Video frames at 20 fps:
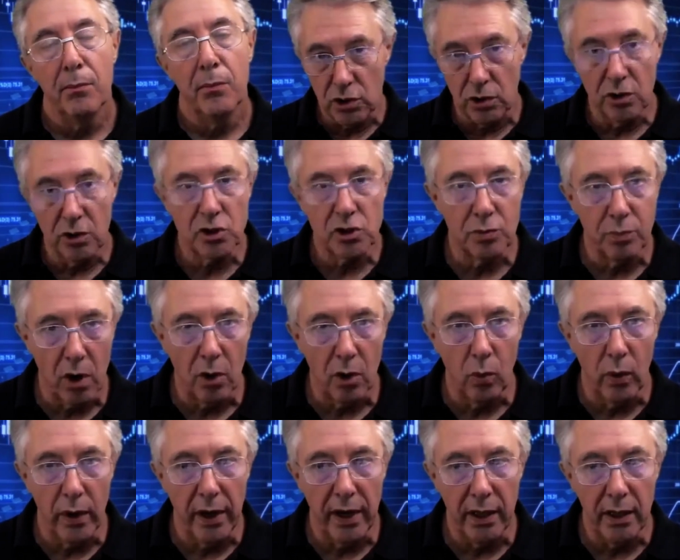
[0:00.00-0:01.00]
So the
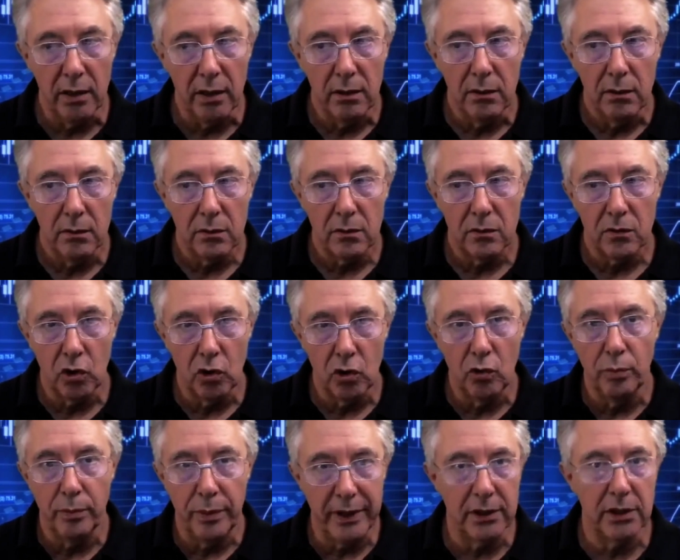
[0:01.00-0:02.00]
smart way
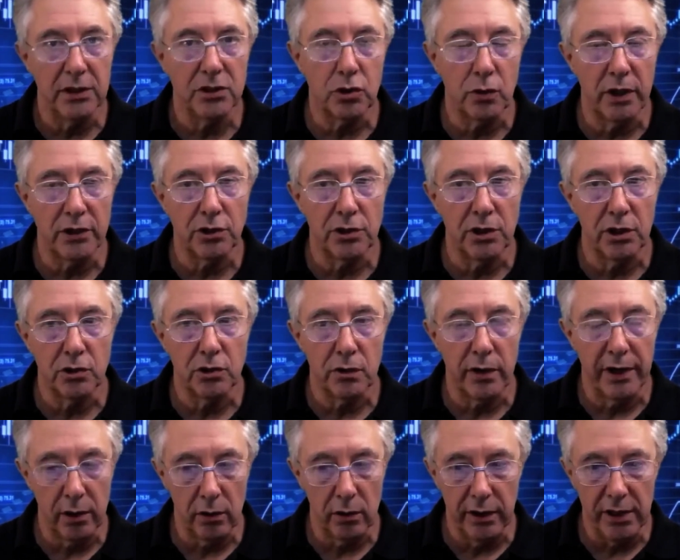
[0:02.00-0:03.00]
to be a discretionary
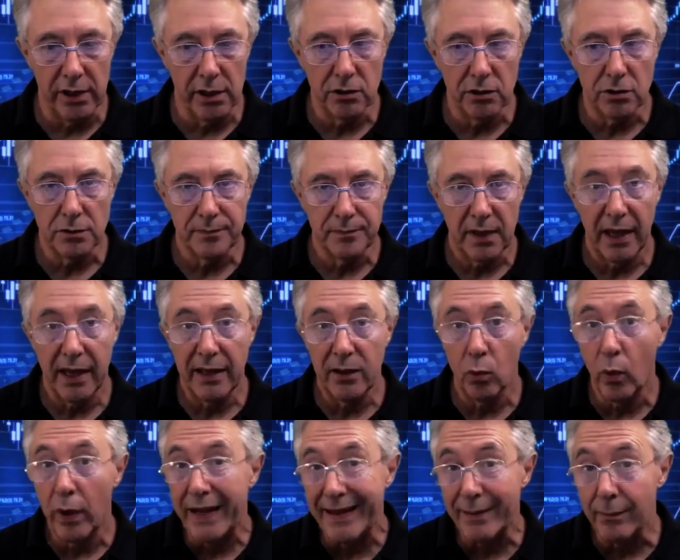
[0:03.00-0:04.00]
trader is,
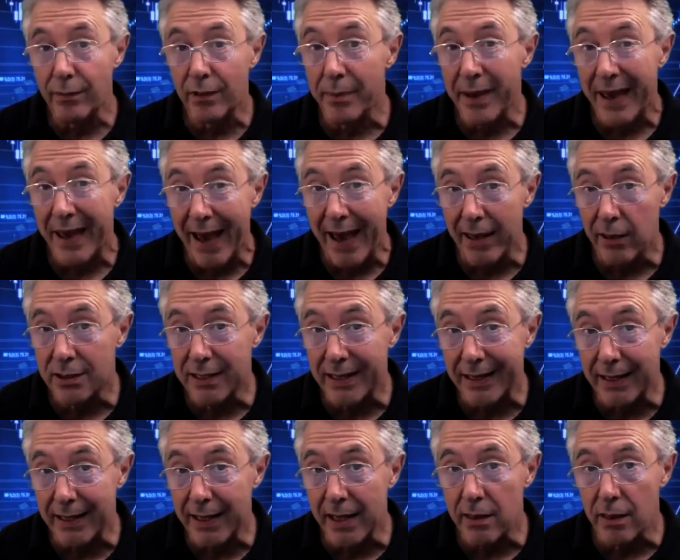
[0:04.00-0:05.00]
and the path
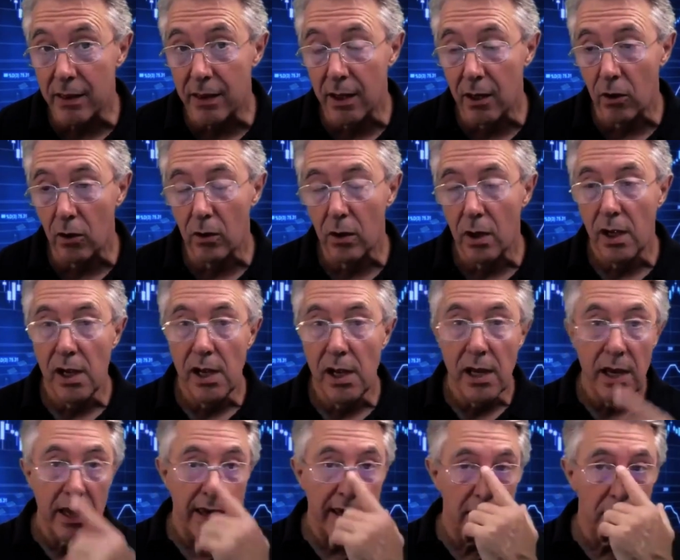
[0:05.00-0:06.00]
to get there
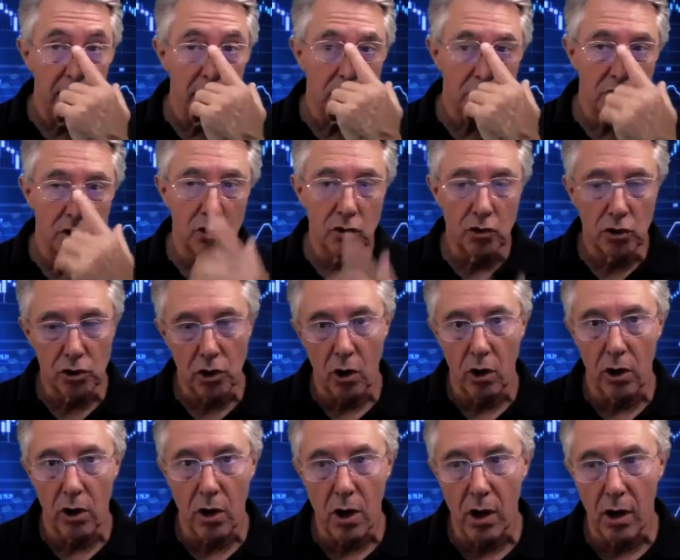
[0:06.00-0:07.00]
is to
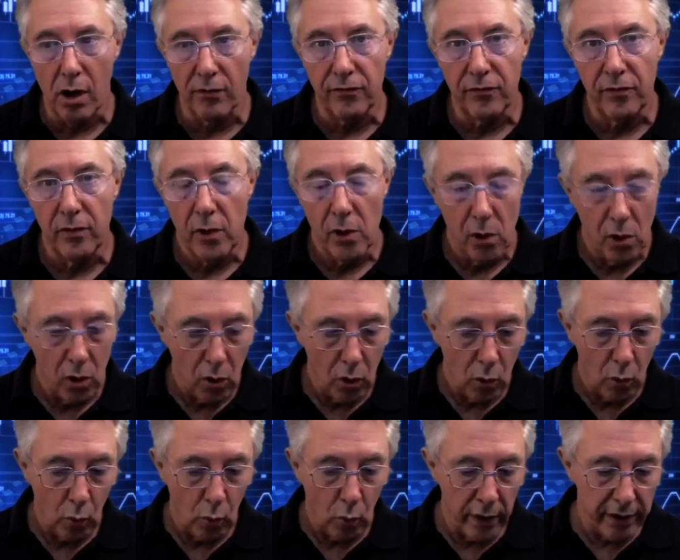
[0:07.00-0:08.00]
start off
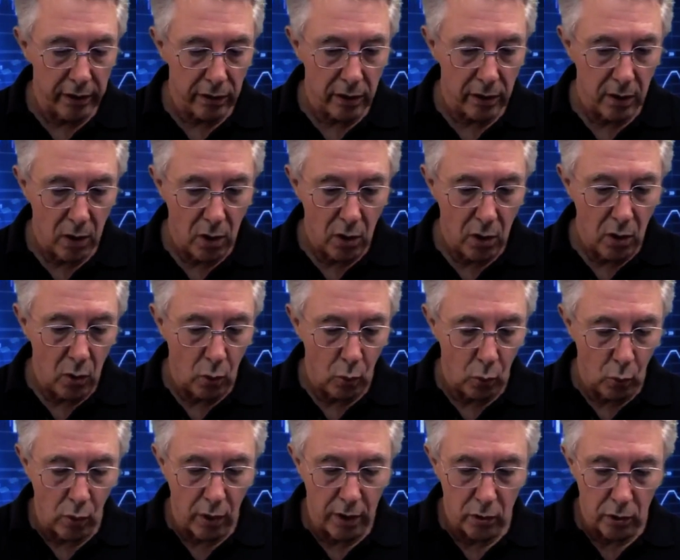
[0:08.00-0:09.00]
with
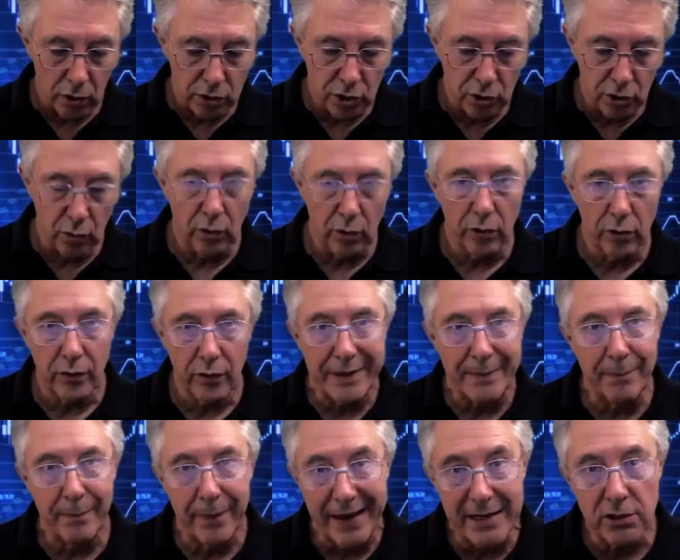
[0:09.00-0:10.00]
one or two or
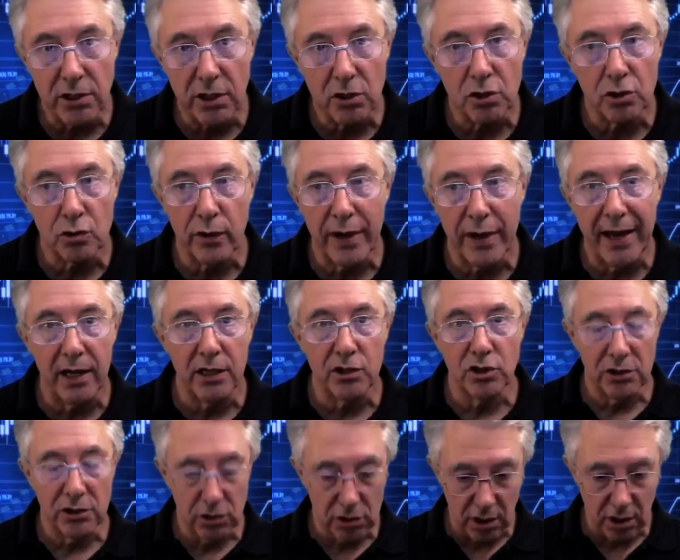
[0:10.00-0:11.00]
three basic
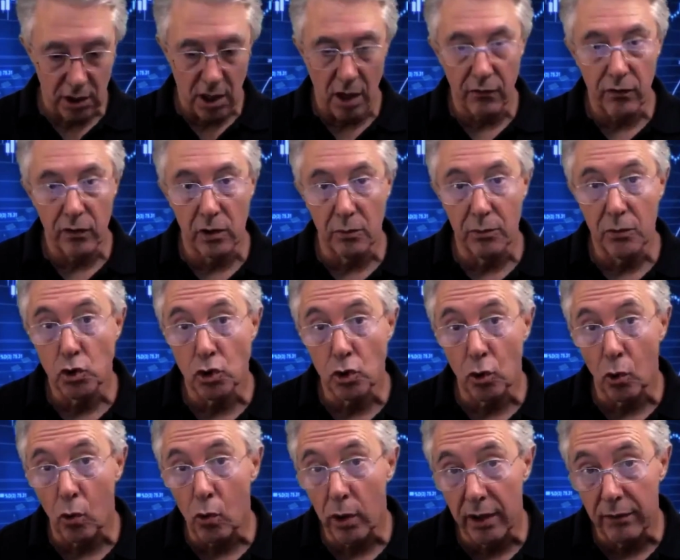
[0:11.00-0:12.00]
strategies that cover the
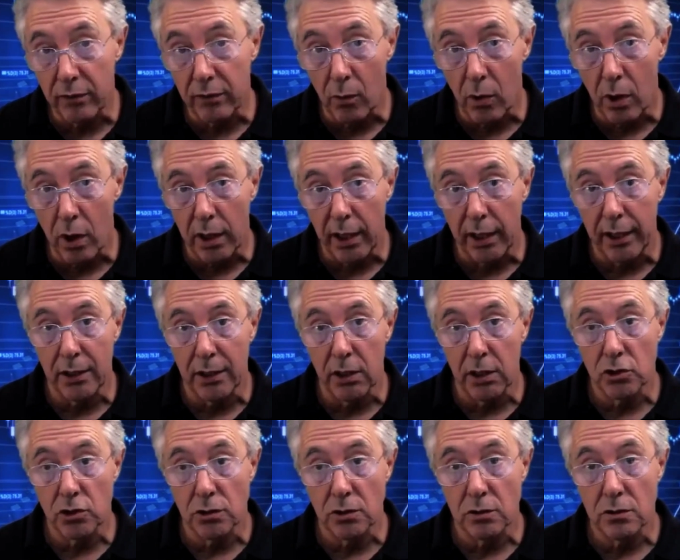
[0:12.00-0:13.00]
majority of the market
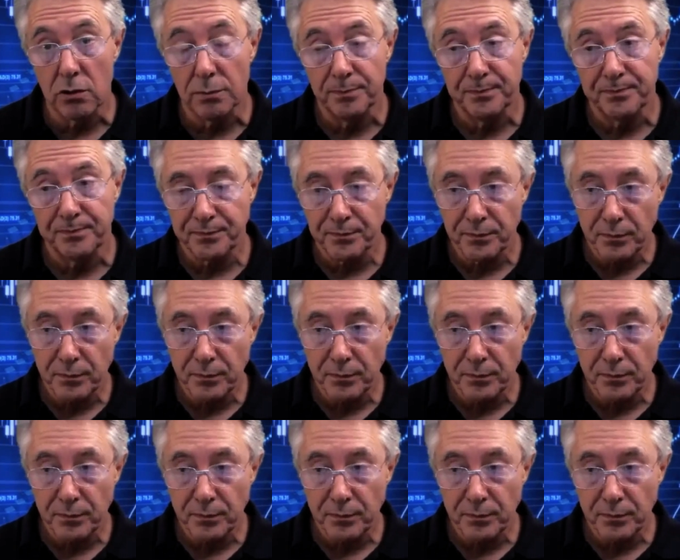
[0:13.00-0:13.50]
conditions.